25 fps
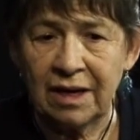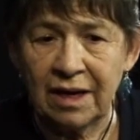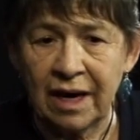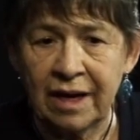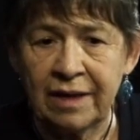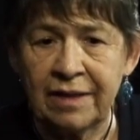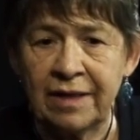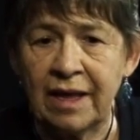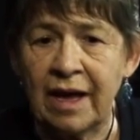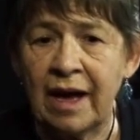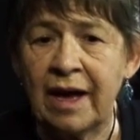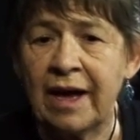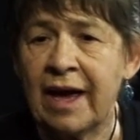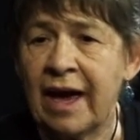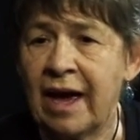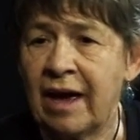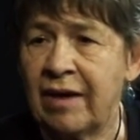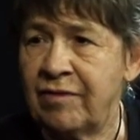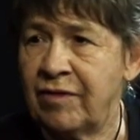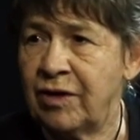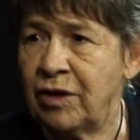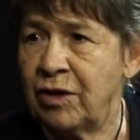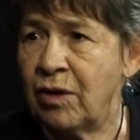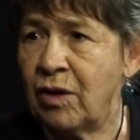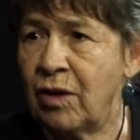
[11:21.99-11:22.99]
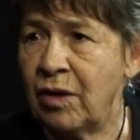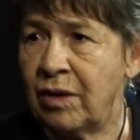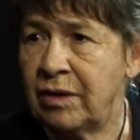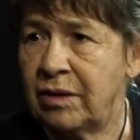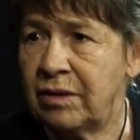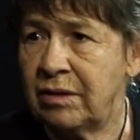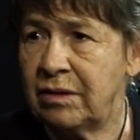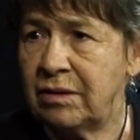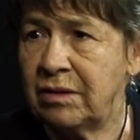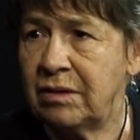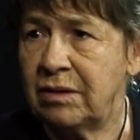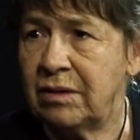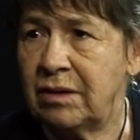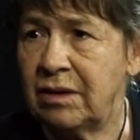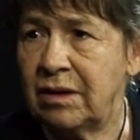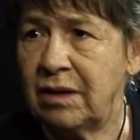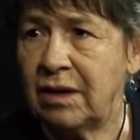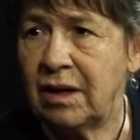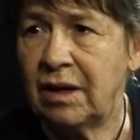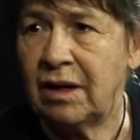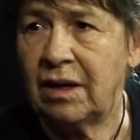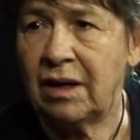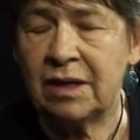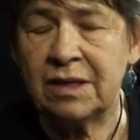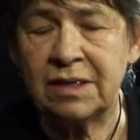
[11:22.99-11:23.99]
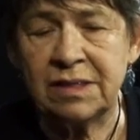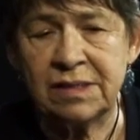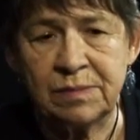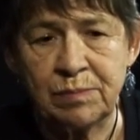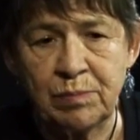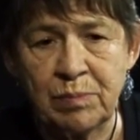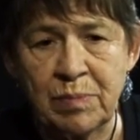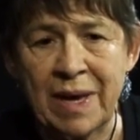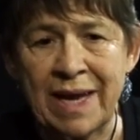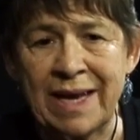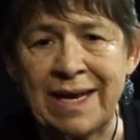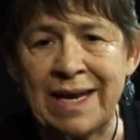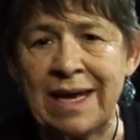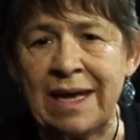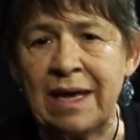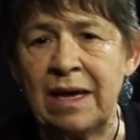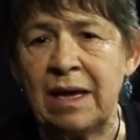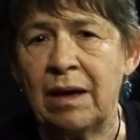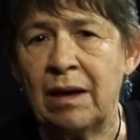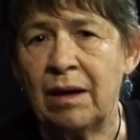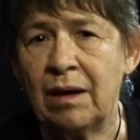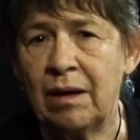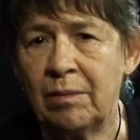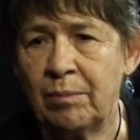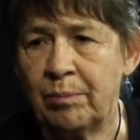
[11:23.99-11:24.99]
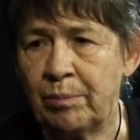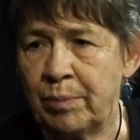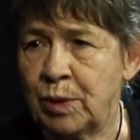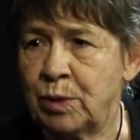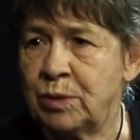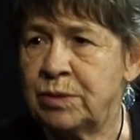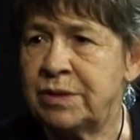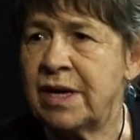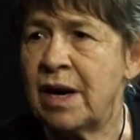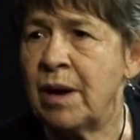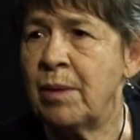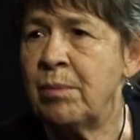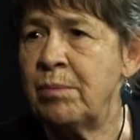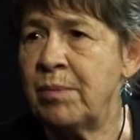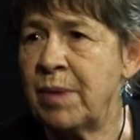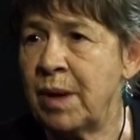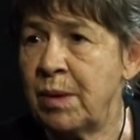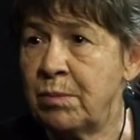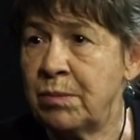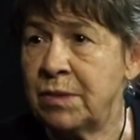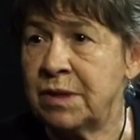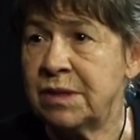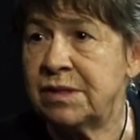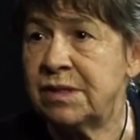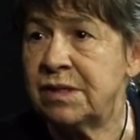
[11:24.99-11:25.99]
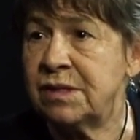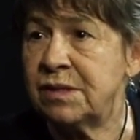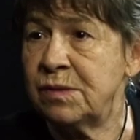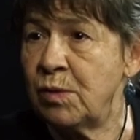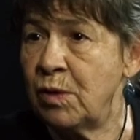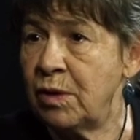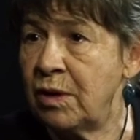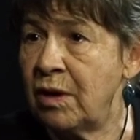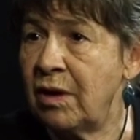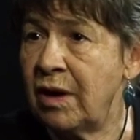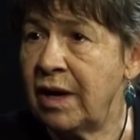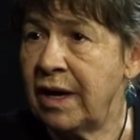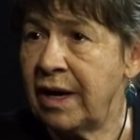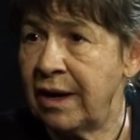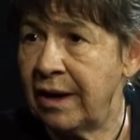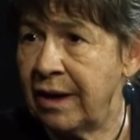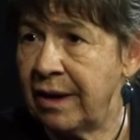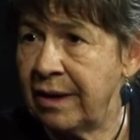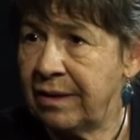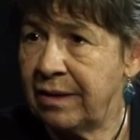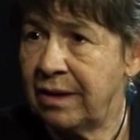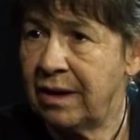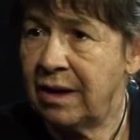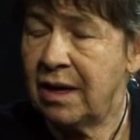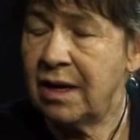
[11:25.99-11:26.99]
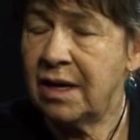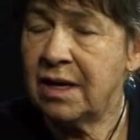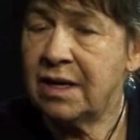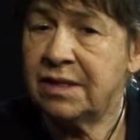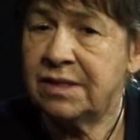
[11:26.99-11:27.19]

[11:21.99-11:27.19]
And they haven't got mm-hmm. as uh-huh. many built up memories as right. what I had.